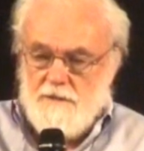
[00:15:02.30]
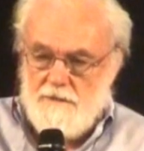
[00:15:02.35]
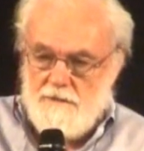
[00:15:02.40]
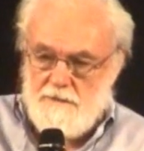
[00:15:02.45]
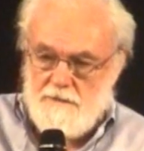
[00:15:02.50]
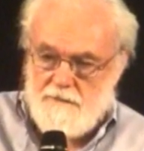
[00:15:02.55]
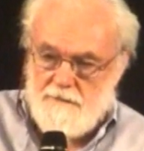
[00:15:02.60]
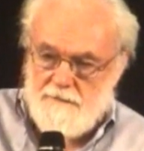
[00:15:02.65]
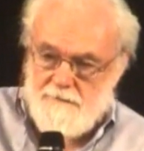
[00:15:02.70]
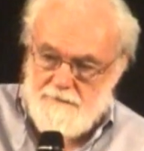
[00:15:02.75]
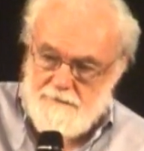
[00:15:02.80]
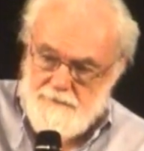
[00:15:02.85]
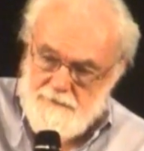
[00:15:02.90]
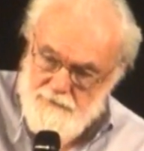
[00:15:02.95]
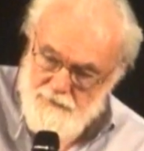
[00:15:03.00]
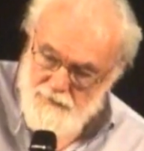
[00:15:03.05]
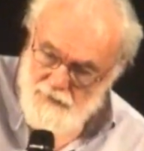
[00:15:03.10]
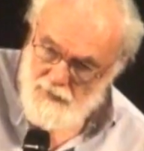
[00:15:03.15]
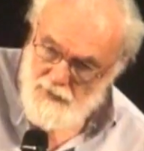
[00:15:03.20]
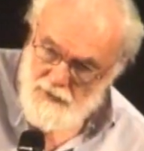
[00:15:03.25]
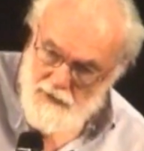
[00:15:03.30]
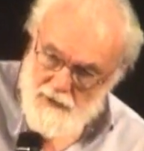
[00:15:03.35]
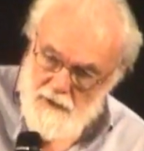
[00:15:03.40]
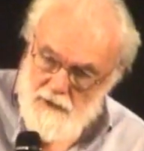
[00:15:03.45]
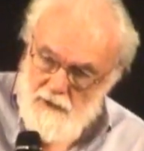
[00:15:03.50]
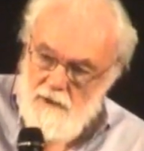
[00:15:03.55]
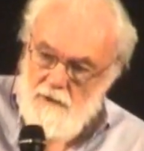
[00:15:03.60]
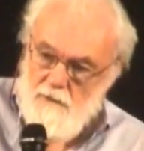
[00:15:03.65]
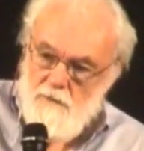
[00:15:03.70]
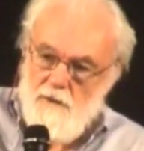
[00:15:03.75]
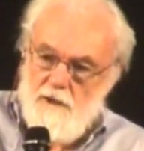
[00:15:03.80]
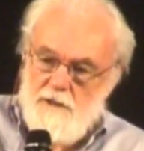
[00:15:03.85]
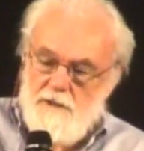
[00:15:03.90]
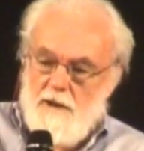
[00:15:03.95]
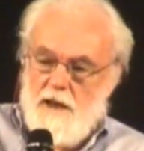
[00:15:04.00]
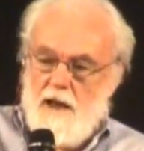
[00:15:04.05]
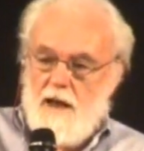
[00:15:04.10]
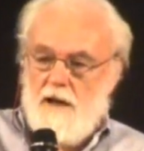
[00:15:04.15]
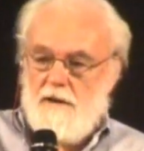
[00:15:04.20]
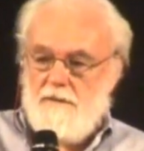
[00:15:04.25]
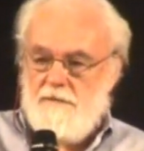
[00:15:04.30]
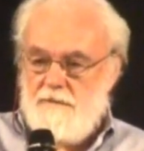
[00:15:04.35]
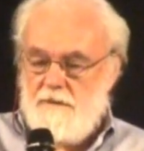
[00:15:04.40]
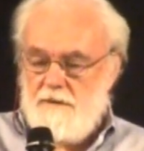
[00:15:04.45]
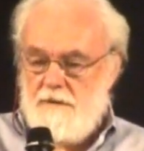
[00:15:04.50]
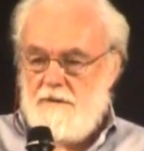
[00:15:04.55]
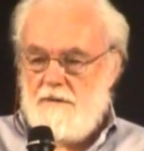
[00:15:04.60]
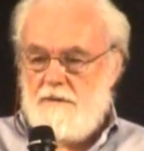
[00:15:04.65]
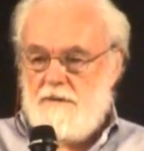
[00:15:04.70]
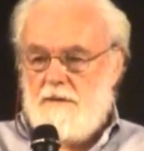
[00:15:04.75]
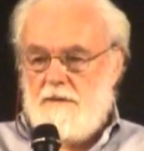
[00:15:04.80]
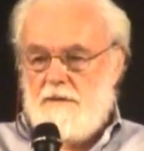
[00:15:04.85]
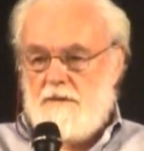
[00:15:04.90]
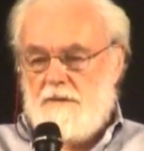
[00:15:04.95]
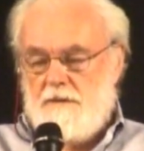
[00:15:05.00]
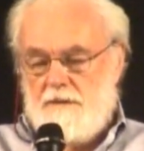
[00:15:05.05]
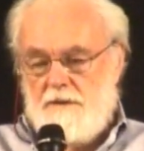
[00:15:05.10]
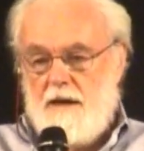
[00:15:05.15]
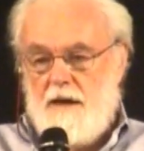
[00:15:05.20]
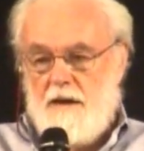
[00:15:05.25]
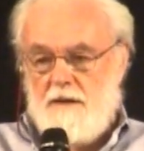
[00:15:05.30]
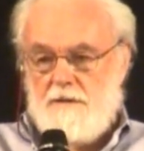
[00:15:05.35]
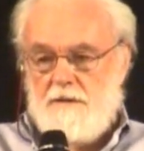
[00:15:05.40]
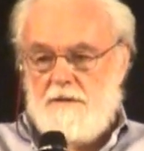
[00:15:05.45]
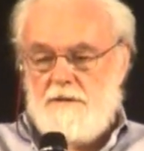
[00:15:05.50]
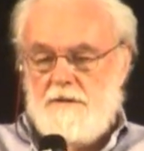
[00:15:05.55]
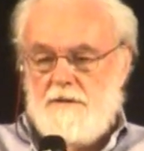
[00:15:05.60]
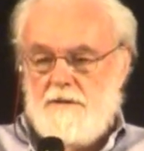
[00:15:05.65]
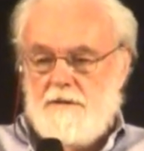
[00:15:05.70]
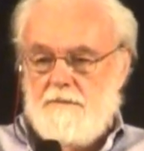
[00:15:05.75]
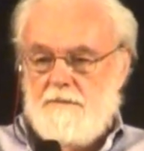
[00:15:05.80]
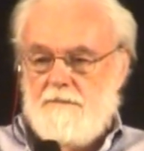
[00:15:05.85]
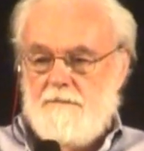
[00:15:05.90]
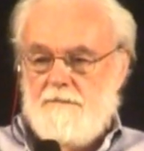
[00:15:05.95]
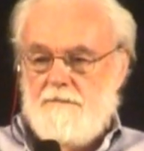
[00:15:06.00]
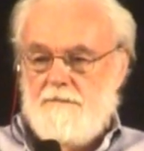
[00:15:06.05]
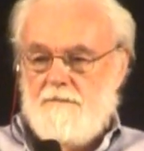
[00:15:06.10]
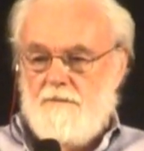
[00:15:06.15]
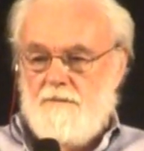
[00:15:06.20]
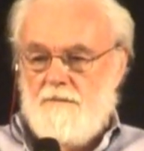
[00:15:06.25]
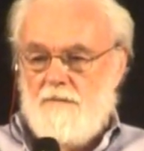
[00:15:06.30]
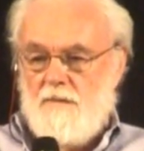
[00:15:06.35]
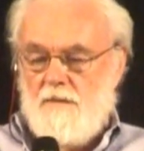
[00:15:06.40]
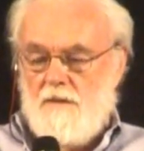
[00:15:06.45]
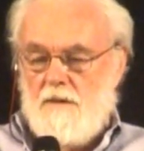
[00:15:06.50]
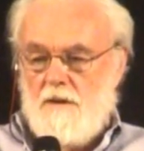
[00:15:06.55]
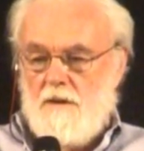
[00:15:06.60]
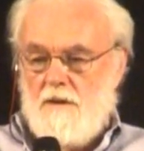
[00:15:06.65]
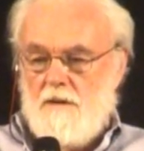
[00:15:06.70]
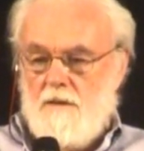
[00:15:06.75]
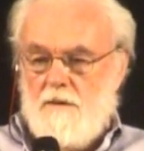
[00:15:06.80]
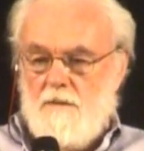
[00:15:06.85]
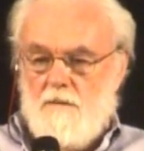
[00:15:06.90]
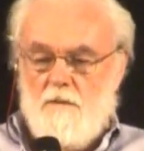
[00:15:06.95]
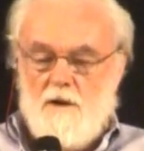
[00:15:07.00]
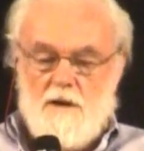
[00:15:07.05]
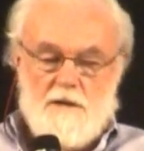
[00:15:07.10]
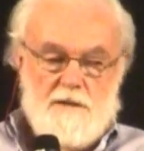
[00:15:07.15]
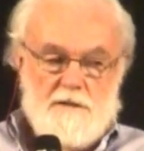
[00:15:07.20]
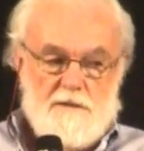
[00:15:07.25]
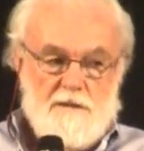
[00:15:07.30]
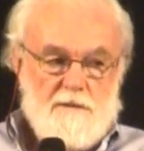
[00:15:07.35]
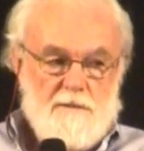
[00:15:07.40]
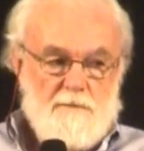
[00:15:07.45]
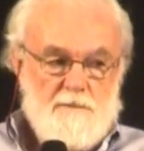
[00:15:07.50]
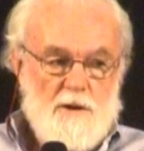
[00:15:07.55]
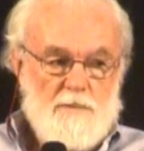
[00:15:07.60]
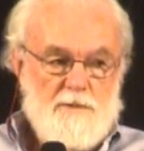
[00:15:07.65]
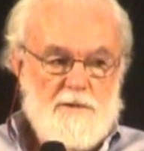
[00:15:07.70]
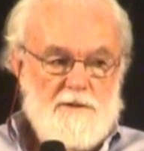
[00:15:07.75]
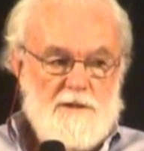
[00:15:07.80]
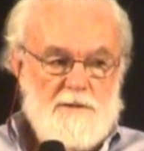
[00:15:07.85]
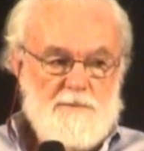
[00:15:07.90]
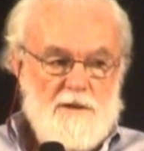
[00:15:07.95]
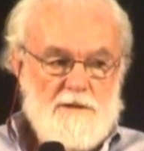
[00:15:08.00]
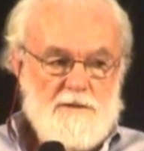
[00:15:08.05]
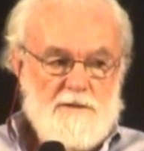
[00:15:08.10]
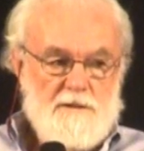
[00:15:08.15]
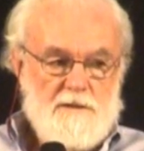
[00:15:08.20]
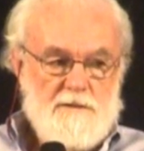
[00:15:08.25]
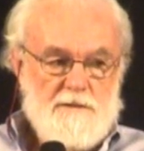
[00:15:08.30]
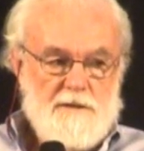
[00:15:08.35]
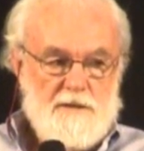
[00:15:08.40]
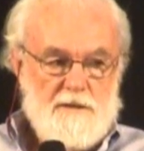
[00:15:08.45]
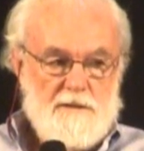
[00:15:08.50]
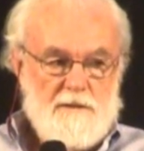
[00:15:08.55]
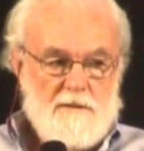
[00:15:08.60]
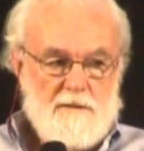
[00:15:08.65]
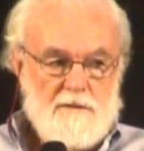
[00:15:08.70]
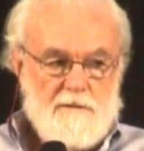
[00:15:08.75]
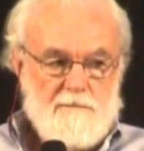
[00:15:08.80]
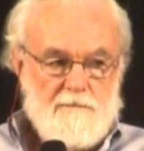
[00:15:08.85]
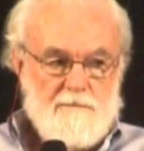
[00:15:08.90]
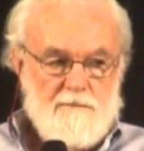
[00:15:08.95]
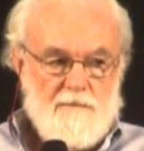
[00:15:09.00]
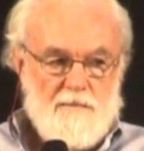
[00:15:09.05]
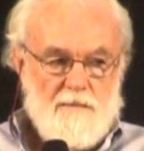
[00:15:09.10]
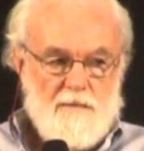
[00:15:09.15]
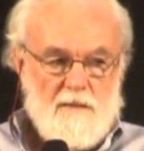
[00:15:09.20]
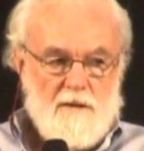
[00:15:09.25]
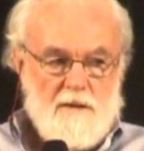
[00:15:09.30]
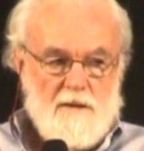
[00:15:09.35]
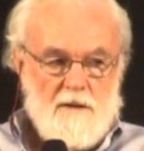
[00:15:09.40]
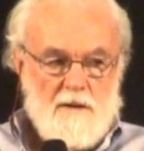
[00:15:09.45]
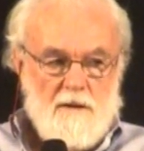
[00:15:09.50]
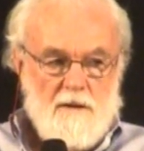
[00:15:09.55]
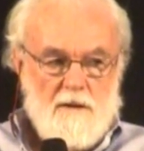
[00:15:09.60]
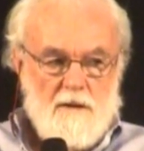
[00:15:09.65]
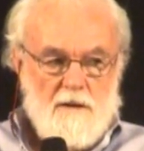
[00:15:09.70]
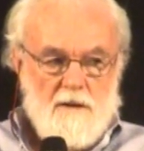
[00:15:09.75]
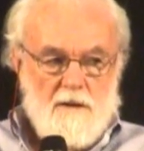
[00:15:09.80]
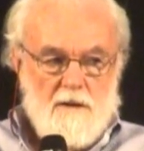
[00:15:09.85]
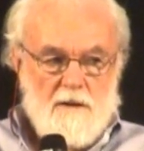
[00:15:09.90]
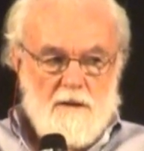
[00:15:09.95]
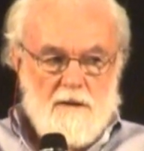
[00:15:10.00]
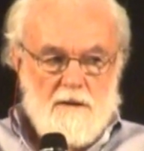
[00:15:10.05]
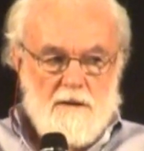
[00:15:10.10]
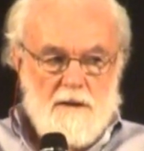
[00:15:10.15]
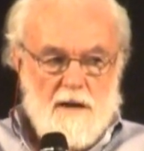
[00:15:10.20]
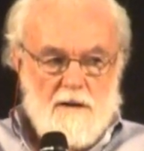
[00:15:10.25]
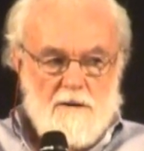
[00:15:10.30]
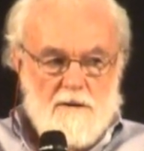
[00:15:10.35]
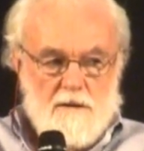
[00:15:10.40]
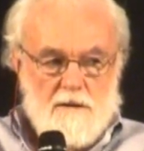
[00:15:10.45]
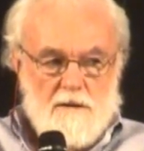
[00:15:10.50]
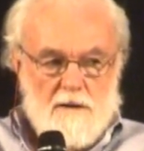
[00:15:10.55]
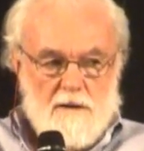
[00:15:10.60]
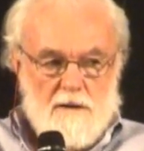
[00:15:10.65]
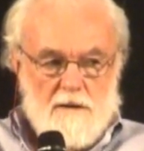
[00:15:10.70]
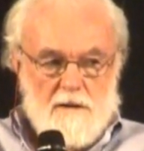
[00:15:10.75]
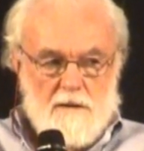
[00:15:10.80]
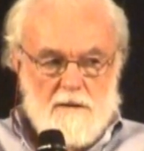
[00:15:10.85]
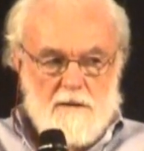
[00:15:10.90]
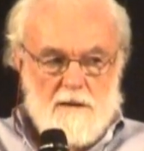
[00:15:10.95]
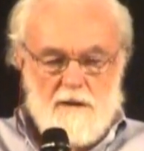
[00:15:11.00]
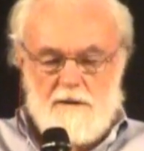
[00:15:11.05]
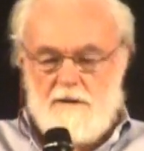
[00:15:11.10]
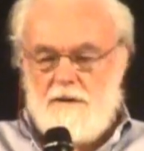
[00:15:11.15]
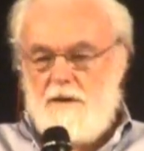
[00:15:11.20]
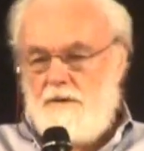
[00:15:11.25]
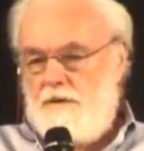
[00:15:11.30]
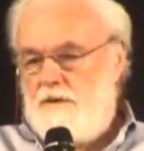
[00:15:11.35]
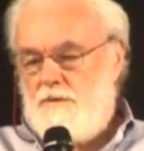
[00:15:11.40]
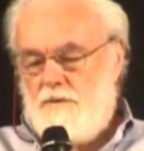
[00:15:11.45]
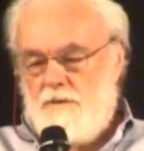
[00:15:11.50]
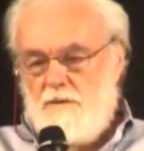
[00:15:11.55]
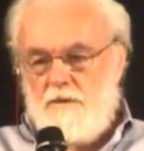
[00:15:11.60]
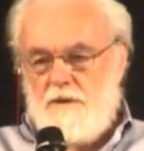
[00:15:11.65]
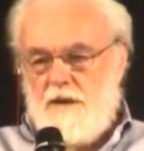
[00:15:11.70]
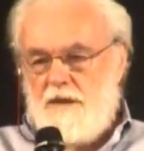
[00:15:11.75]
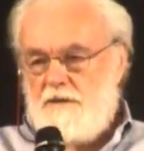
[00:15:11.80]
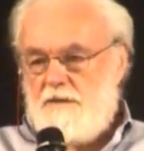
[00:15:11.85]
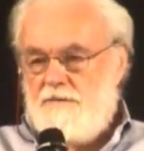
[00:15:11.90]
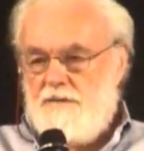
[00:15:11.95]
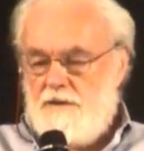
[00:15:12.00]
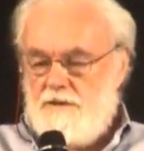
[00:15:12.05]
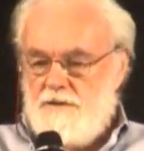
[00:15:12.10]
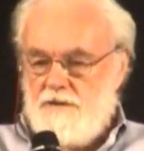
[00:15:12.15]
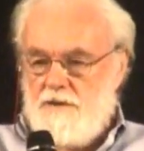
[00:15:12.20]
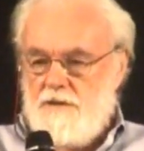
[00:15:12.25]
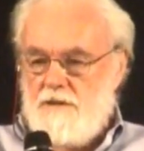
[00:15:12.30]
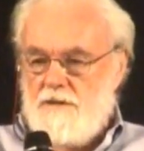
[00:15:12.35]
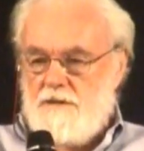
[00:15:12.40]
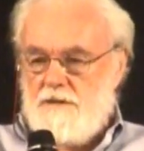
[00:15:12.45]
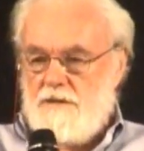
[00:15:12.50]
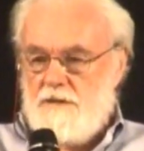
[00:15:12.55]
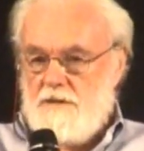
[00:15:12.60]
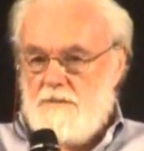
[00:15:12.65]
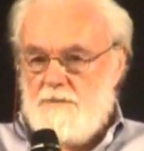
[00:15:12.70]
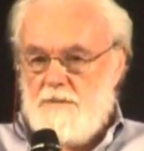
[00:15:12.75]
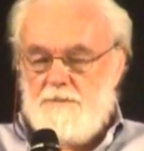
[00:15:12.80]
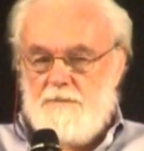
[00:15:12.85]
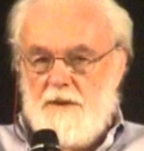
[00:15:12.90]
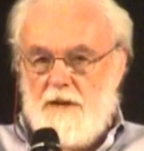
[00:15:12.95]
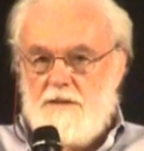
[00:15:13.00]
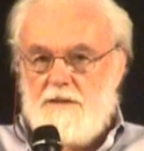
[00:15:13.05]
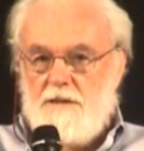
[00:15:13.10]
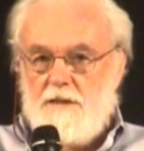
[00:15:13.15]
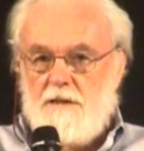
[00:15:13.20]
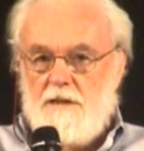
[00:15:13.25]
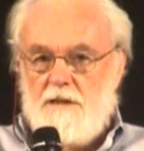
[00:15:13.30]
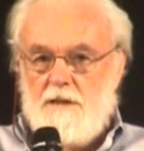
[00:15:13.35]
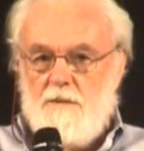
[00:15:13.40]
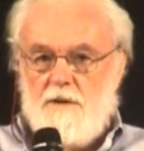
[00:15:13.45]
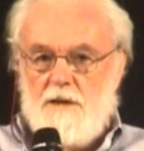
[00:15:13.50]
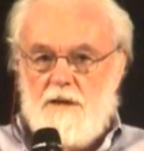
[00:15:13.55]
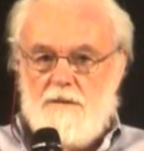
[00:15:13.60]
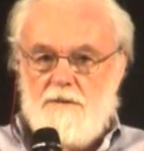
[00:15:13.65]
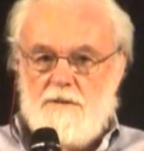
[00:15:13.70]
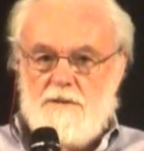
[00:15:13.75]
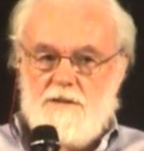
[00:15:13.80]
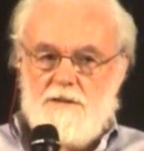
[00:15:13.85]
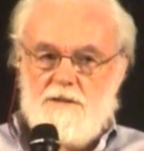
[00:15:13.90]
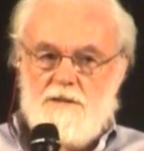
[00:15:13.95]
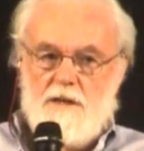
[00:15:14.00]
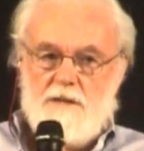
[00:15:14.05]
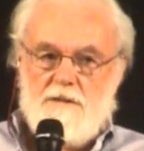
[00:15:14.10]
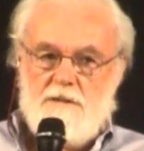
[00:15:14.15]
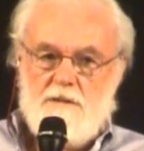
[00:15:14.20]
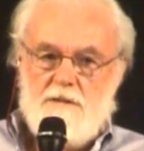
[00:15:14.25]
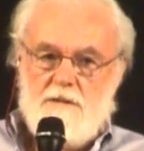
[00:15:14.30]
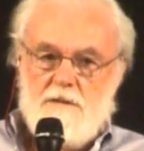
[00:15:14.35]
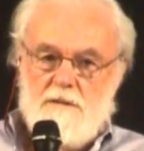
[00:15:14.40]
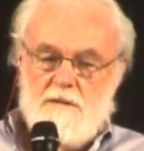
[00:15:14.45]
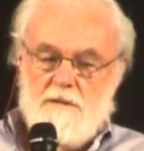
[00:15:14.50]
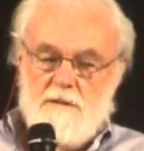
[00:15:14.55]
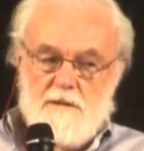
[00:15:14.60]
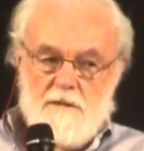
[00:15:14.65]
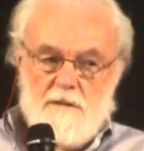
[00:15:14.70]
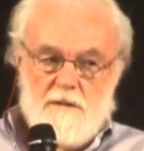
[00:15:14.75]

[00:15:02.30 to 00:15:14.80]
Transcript: do when you have debt? What is the proper response to it? Now, I can go into all kinds of intricacies, but basically what I would suggest